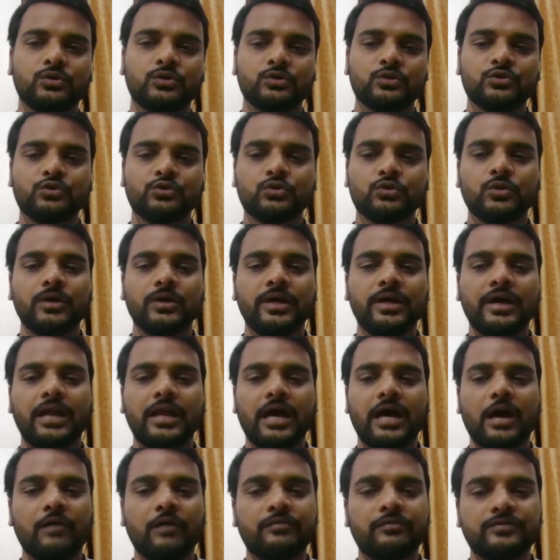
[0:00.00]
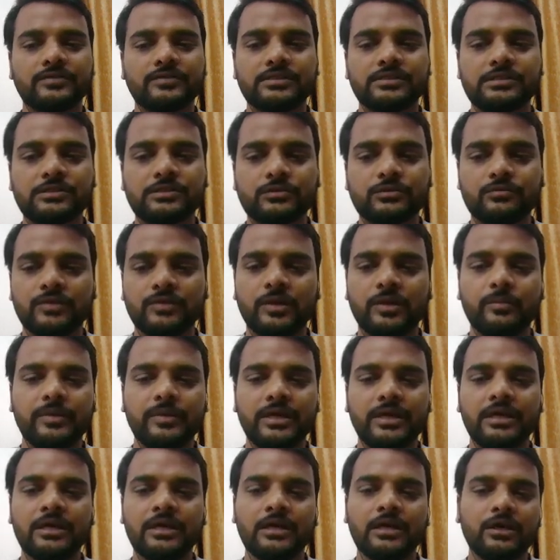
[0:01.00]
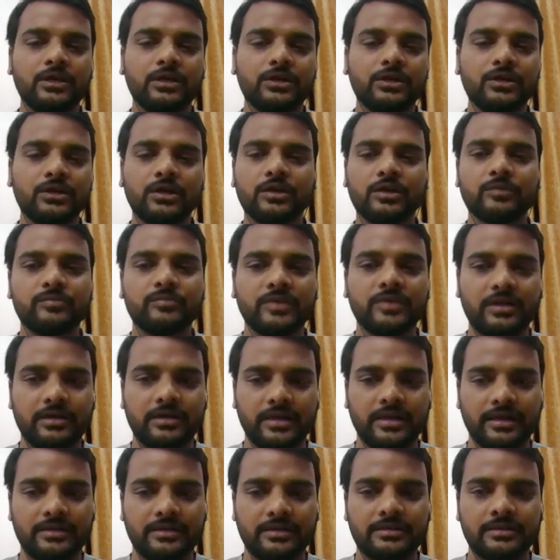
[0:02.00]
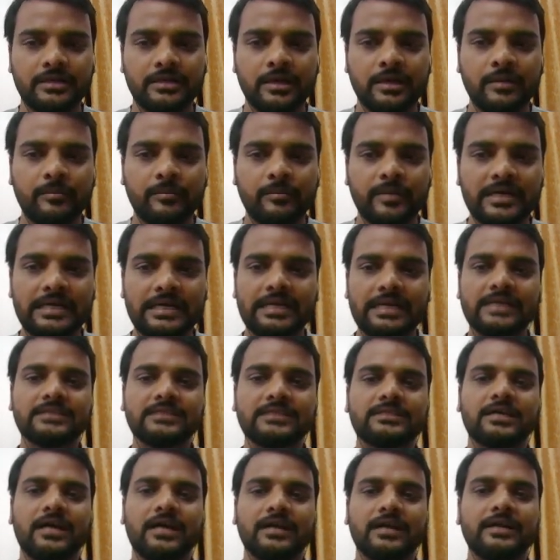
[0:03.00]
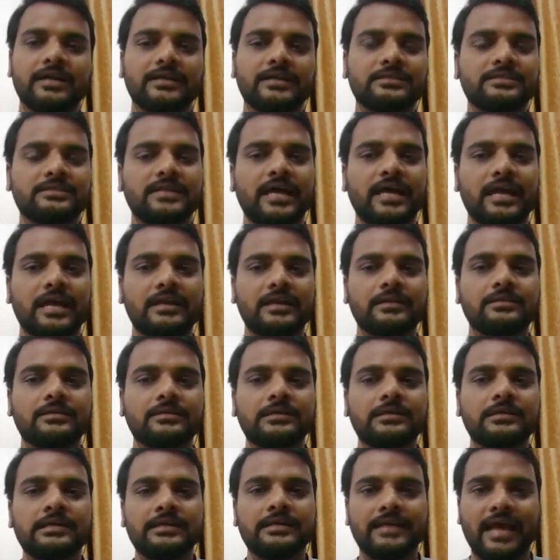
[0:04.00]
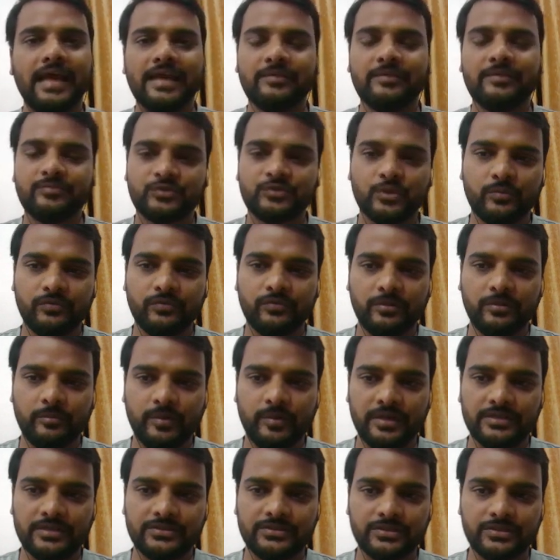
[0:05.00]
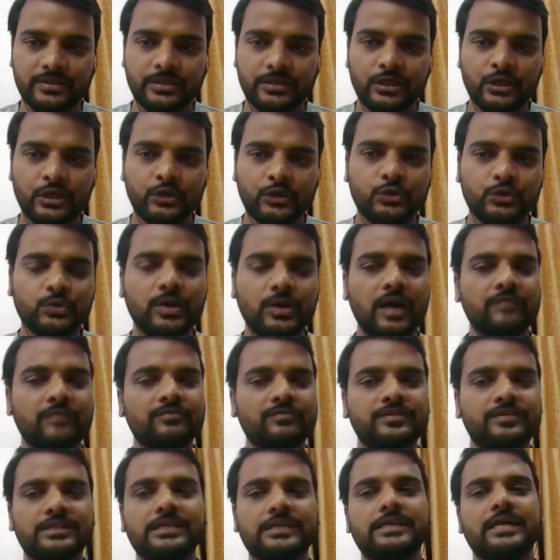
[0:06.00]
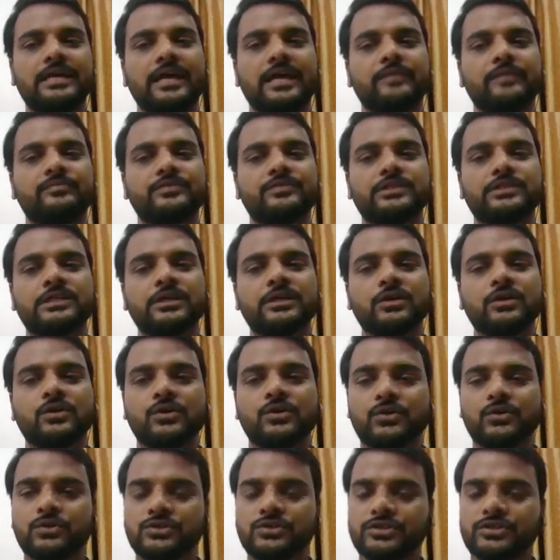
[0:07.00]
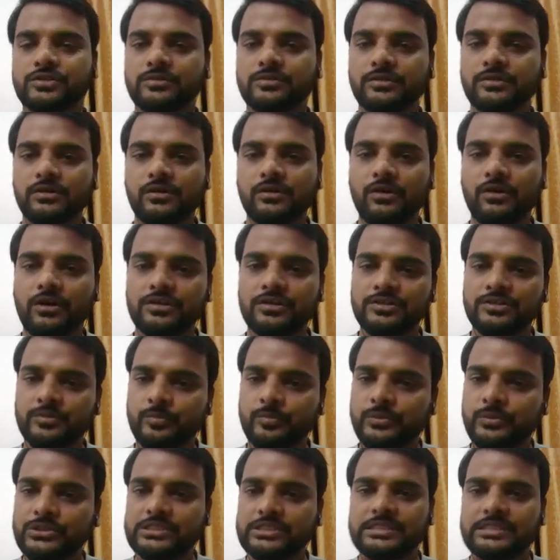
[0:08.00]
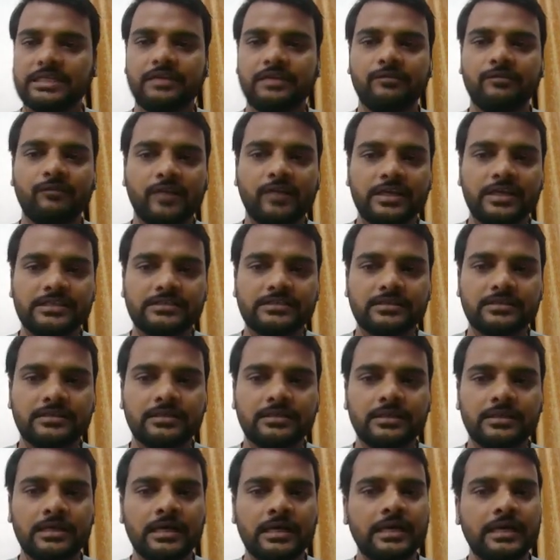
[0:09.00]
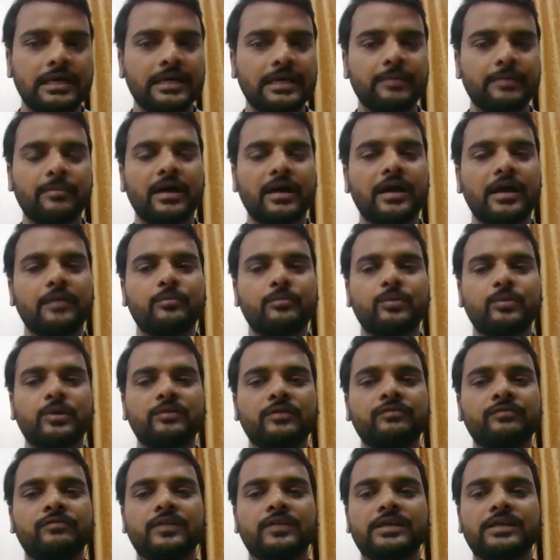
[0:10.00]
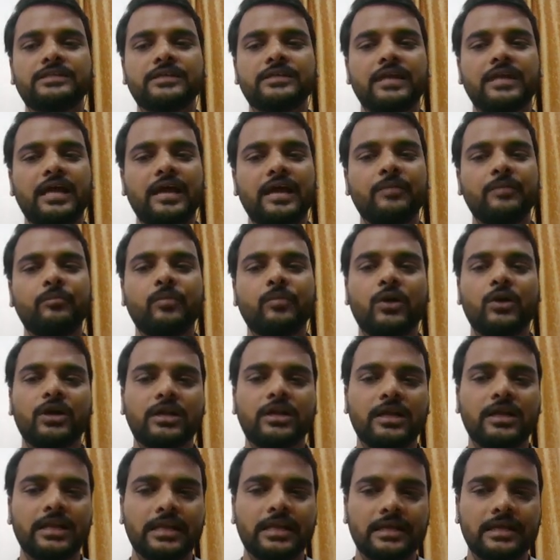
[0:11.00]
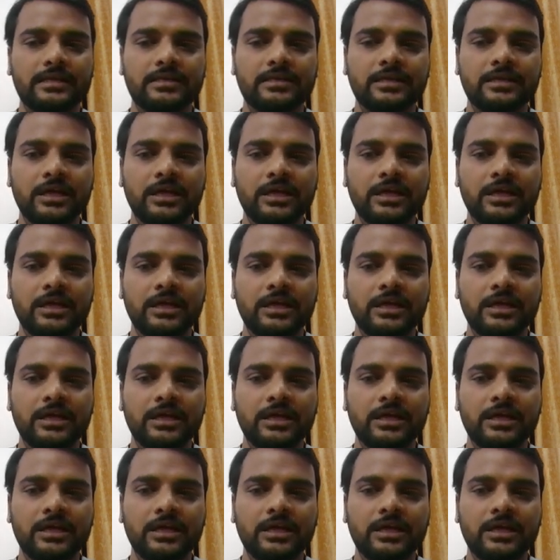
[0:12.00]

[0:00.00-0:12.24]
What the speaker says: So here options will be none of the correct. But let's understand the types of inflation. You have three types: cost pushed inflation, demand pull inflation, and bottleneck.